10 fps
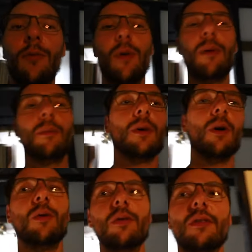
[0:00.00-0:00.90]
from the
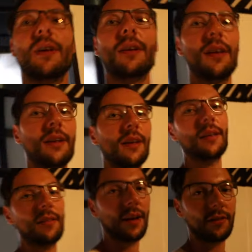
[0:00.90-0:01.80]
host that it
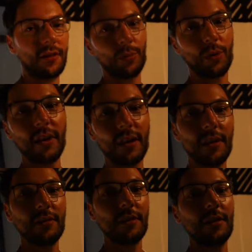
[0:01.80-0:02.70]
is actually pretty
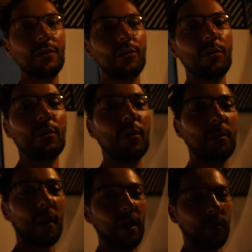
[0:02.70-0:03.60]
easy to
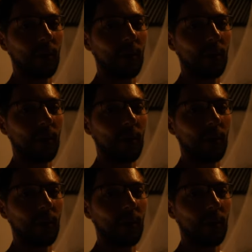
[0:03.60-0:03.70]
buy a